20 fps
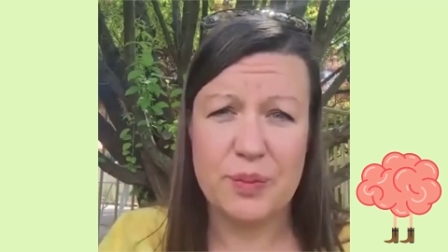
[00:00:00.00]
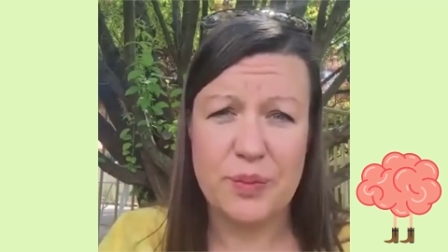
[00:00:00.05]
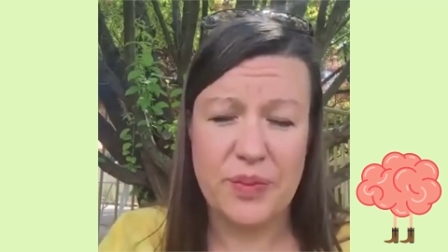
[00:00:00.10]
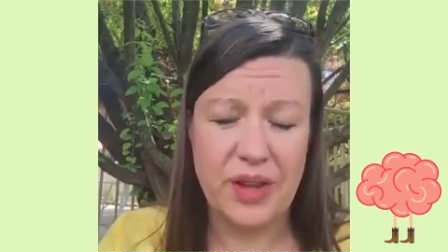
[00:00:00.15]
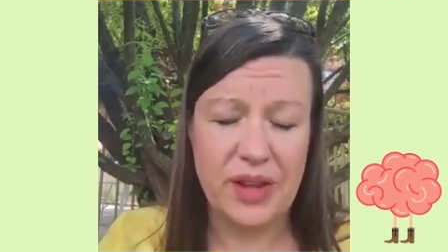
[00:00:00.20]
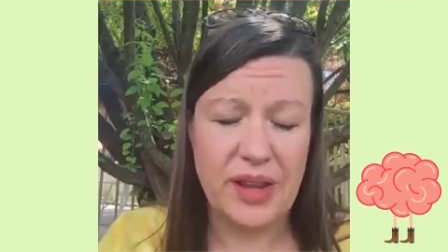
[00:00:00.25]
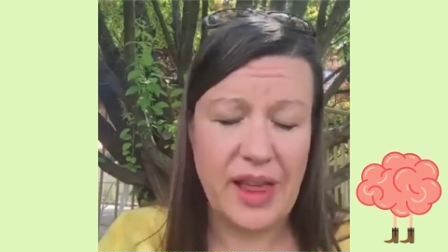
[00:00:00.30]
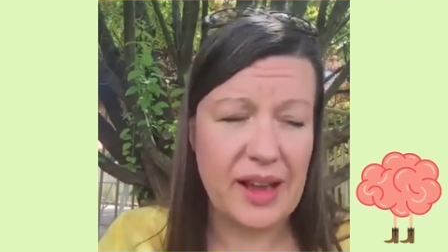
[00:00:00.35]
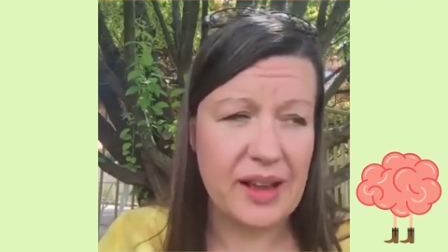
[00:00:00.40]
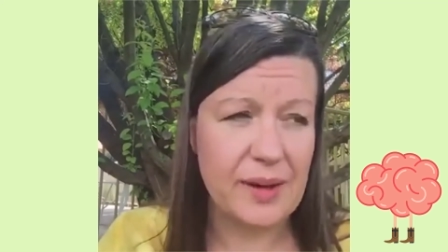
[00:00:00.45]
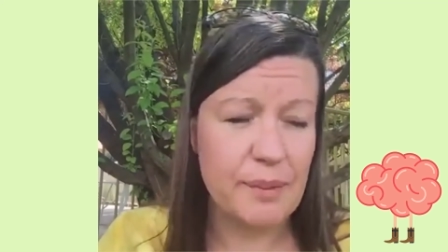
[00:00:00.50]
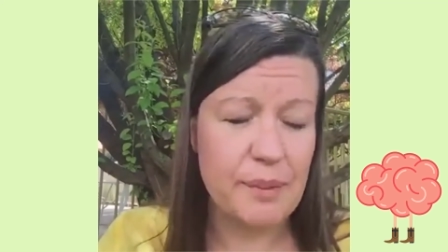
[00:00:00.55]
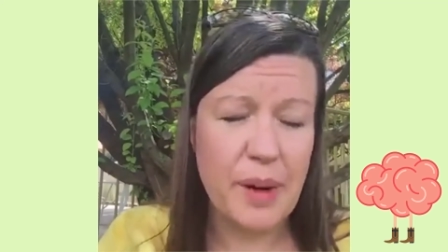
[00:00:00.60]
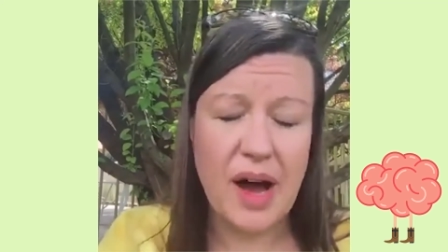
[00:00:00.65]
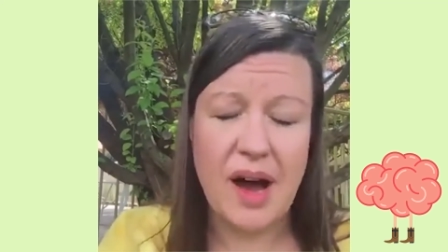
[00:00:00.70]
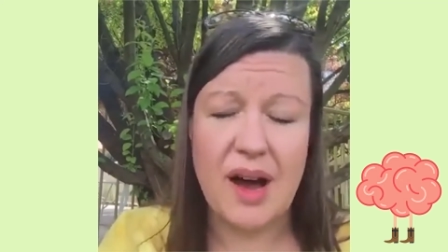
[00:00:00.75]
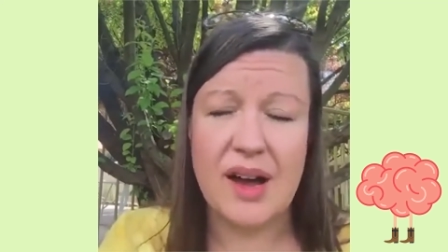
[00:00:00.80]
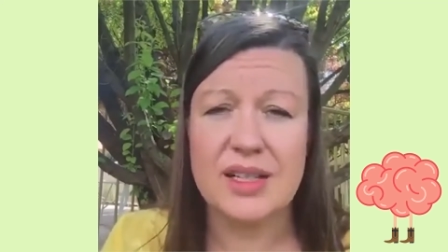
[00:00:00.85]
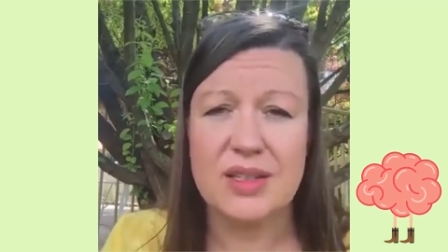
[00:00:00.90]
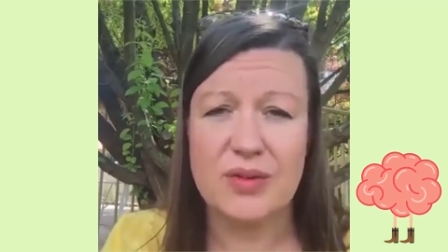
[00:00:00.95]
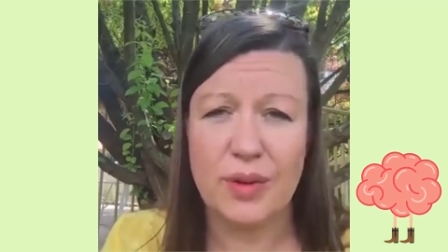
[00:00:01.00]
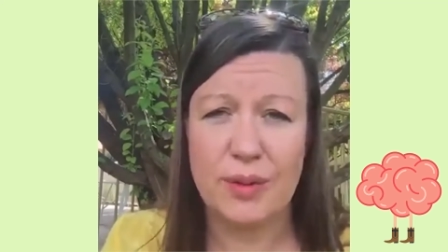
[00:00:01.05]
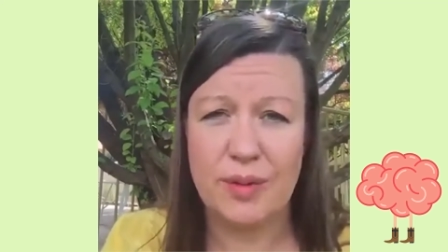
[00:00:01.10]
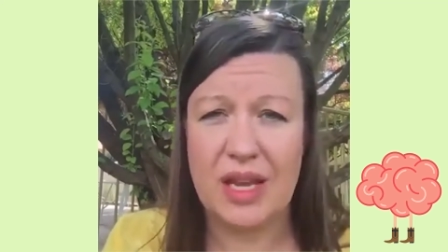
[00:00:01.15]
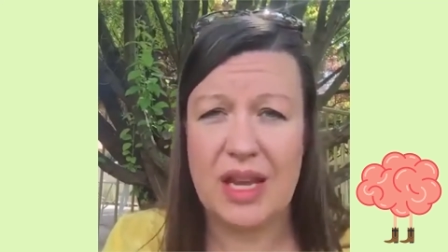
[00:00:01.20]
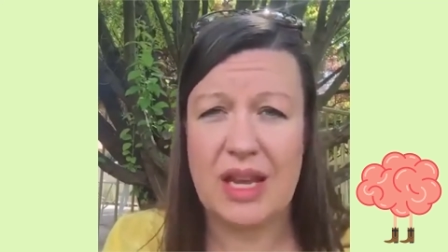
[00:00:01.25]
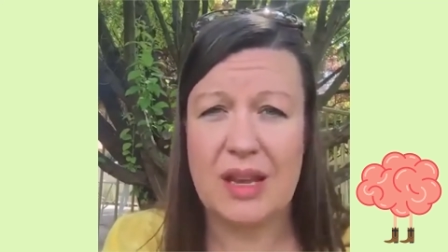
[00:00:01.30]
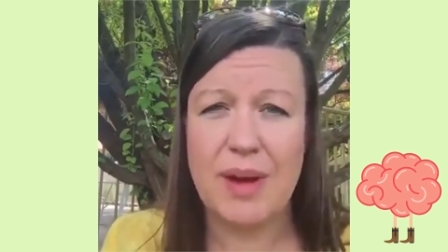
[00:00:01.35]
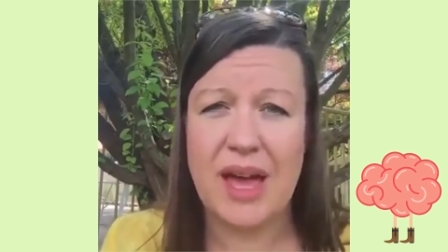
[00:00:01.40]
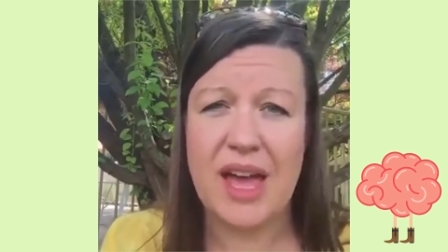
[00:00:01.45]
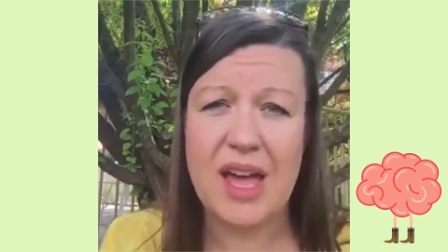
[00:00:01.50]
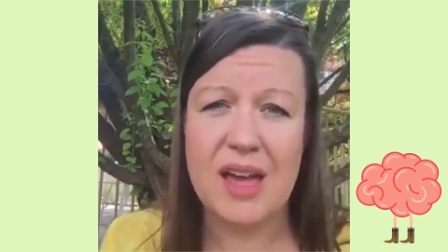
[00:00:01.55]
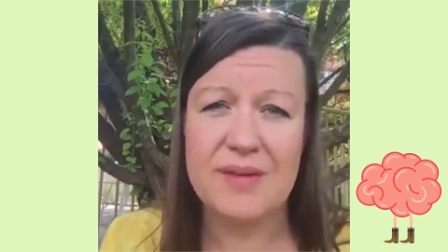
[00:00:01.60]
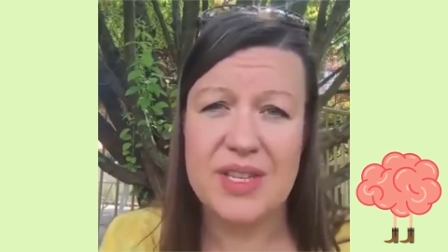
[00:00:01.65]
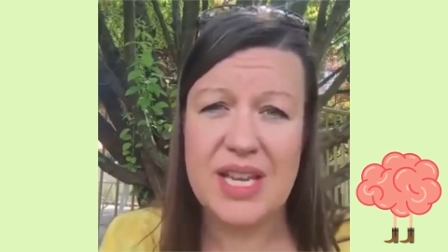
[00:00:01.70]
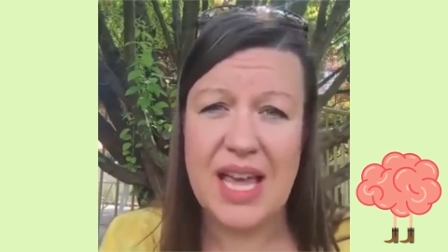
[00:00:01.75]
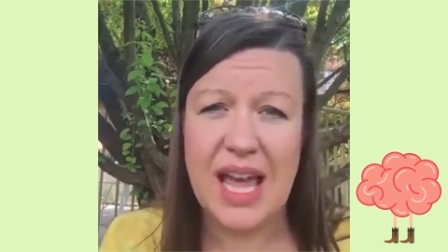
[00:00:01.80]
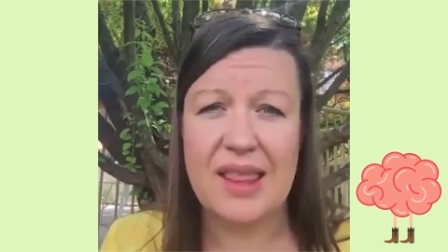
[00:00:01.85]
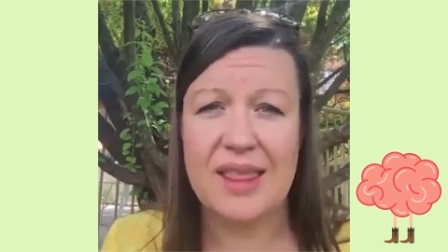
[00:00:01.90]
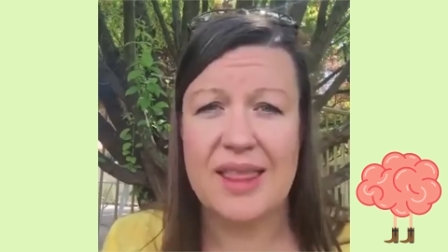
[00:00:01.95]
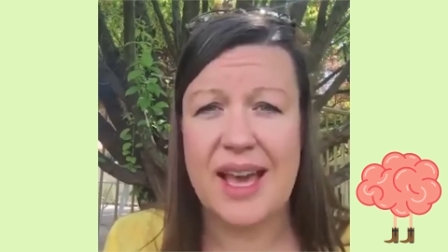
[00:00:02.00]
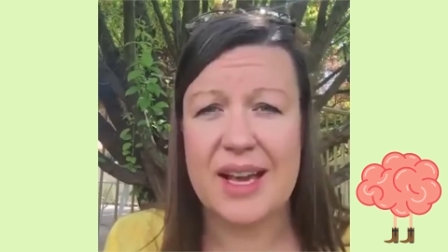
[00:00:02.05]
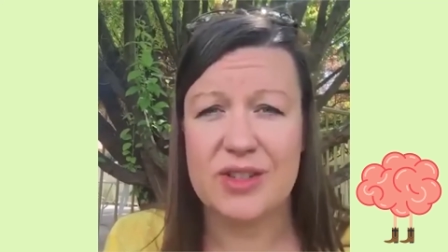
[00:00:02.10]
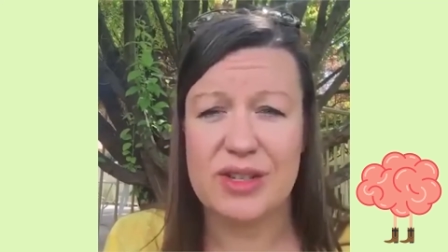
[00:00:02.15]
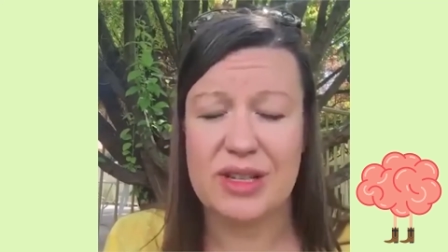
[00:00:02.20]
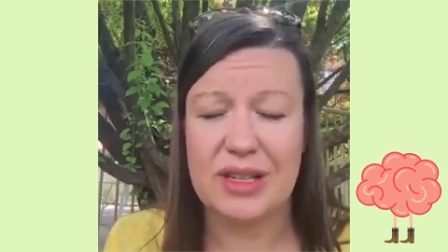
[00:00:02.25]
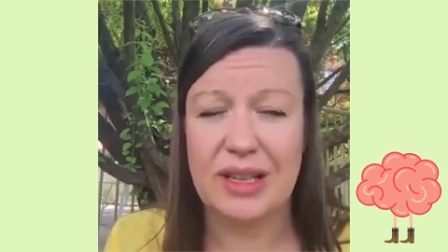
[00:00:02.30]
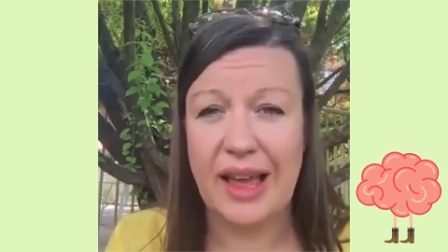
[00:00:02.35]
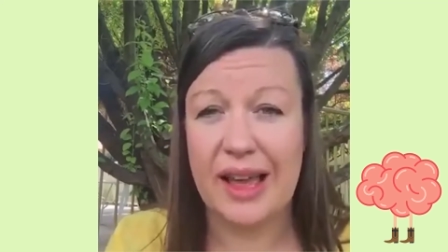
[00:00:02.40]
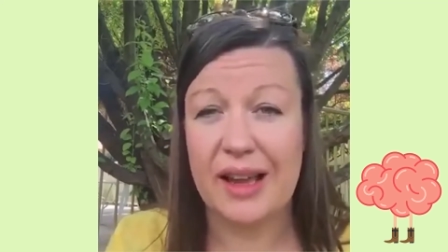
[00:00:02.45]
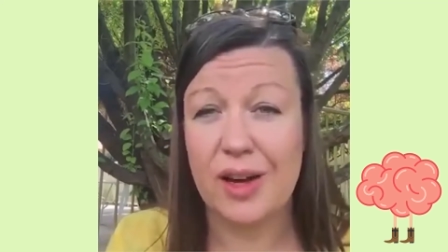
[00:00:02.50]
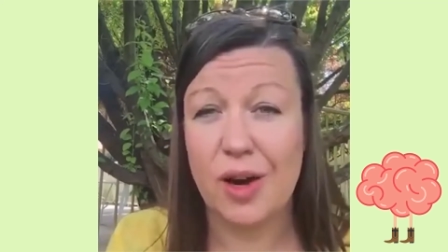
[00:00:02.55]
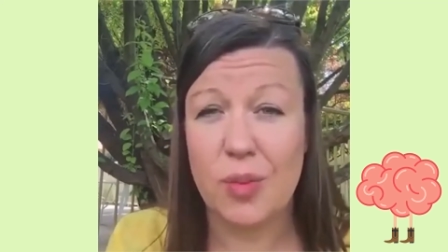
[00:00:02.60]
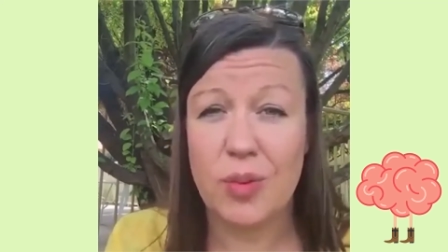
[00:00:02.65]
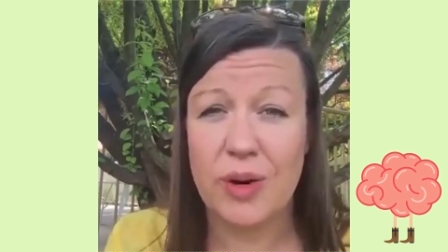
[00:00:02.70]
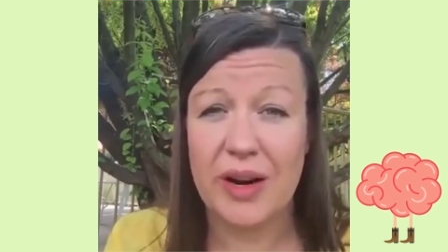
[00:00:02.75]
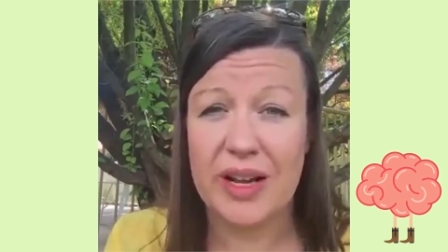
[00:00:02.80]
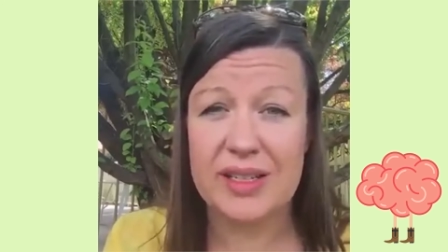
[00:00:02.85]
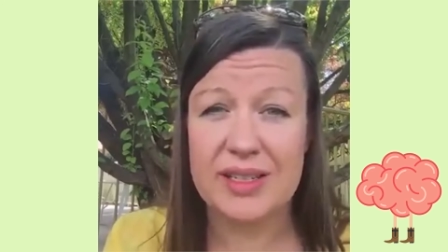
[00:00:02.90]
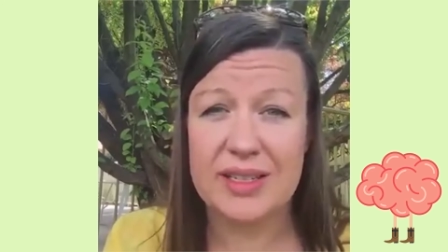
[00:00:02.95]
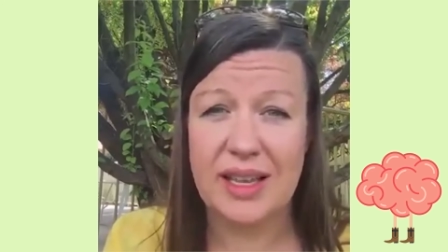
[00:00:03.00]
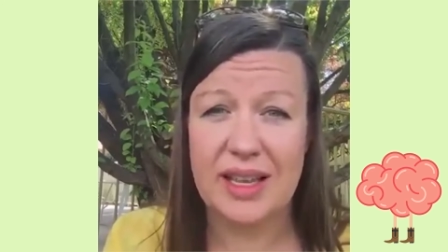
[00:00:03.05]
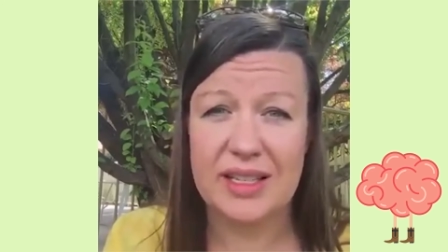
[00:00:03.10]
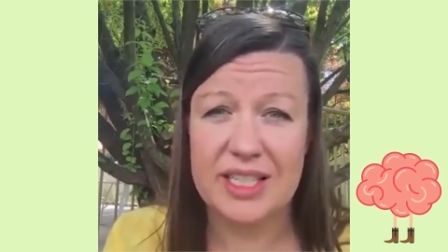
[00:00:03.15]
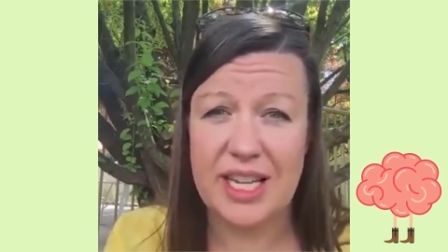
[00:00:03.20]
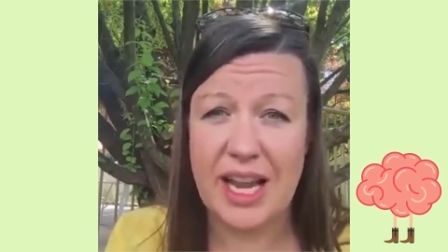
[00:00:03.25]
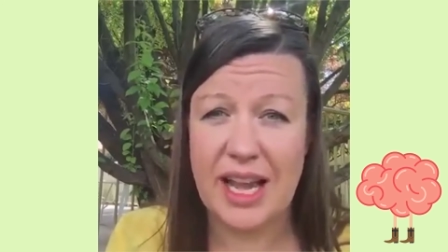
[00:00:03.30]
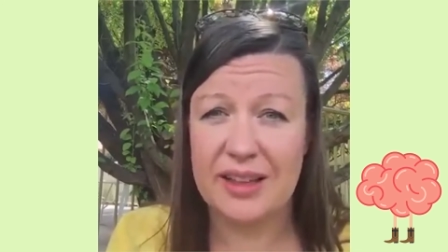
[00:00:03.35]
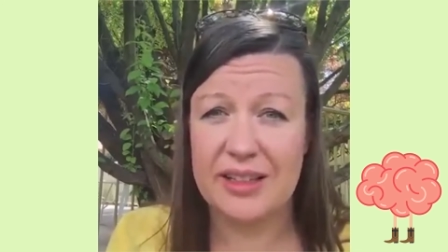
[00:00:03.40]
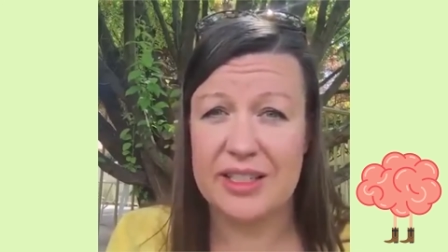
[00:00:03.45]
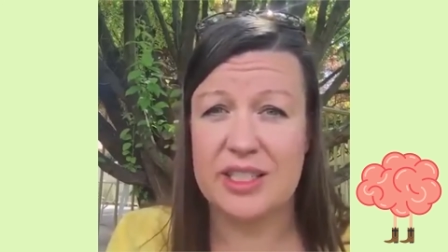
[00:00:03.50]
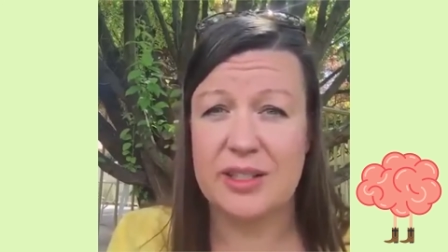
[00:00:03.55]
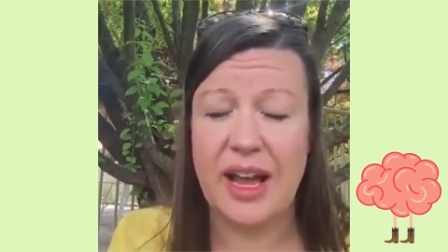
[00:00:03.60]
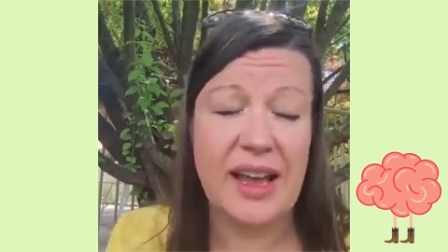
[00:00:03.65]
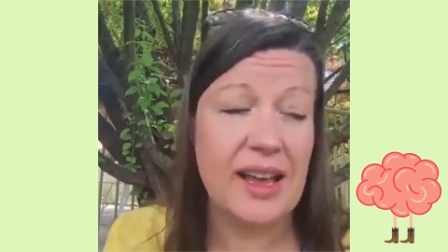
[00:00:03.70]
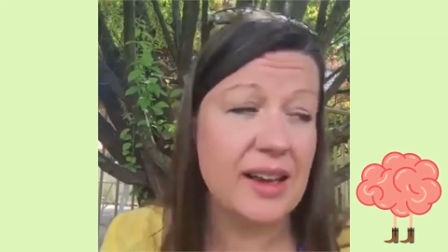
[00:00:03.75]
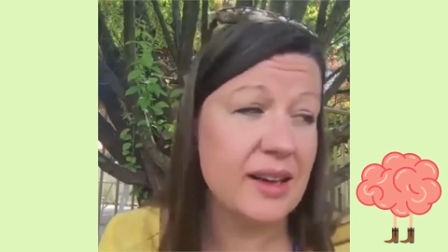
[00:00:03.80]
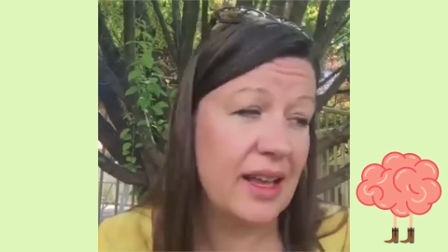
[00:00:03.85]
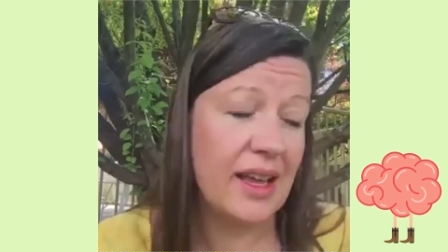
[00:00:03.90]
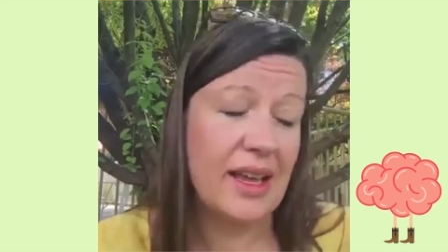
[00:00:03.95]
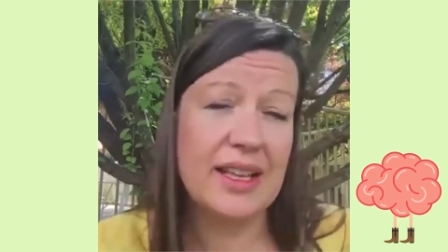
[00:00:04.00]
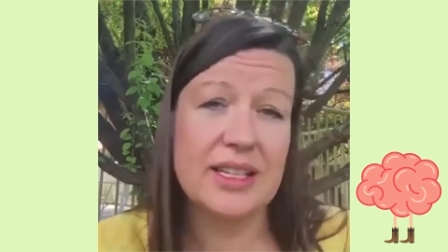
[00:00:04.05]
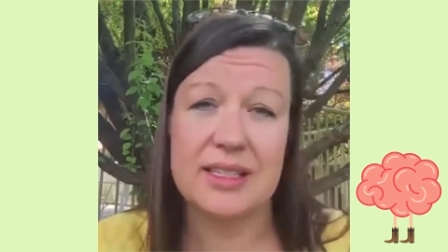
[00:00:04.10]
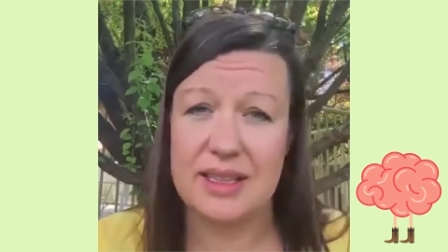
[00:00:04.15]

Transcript: like box from eBay of ten thousand Lego bricks and challenged, I had kids,